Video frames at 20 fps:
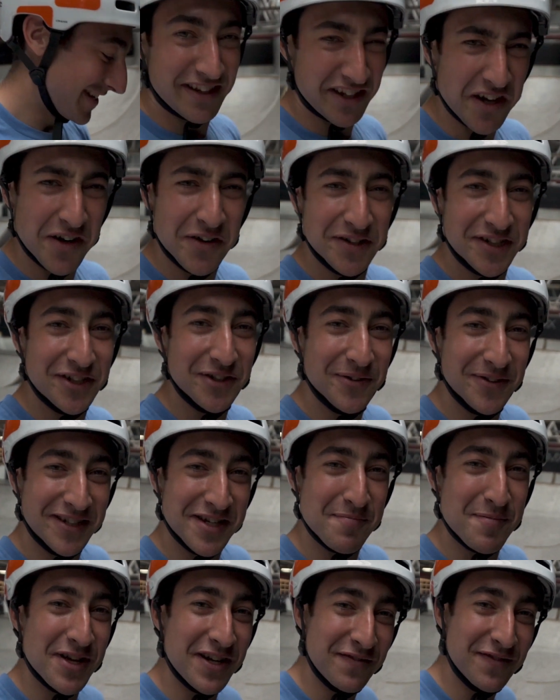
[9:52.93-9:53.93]
The coaster was
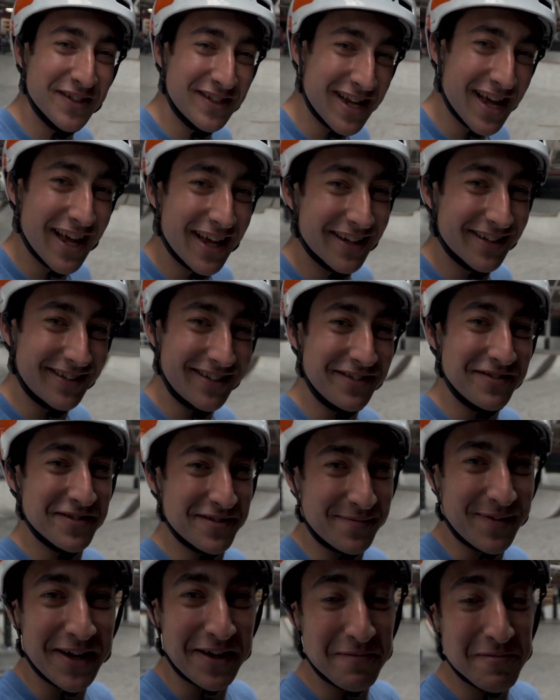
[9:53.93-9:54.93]
a bit of a test. It
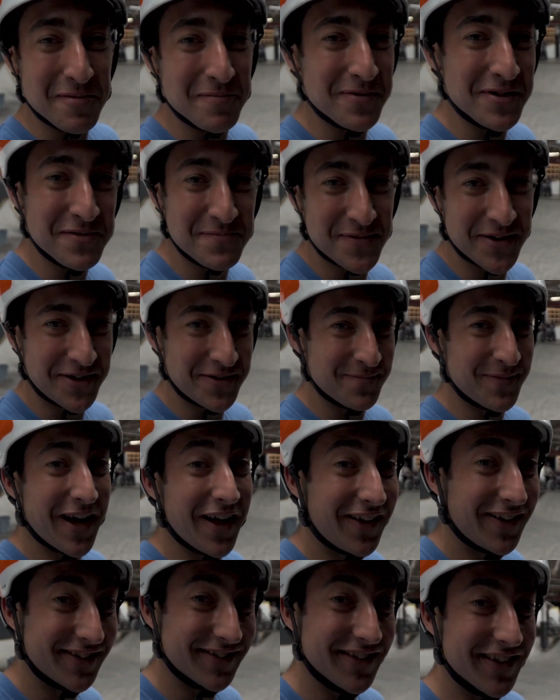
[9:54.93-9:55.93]
was making me be a better
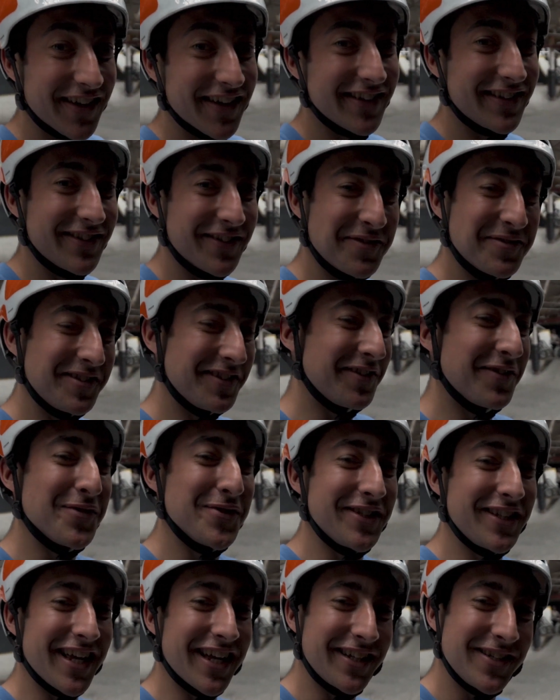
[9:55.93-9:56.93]
balance guy, so I wasn't
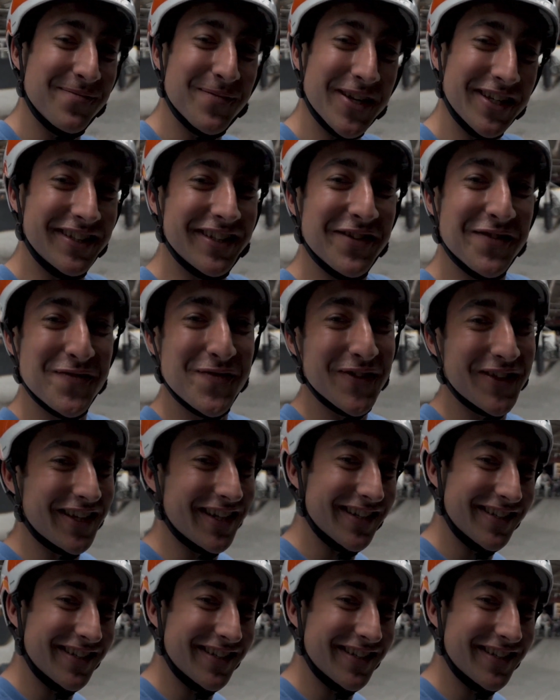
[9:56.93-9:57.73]
always catching myself with the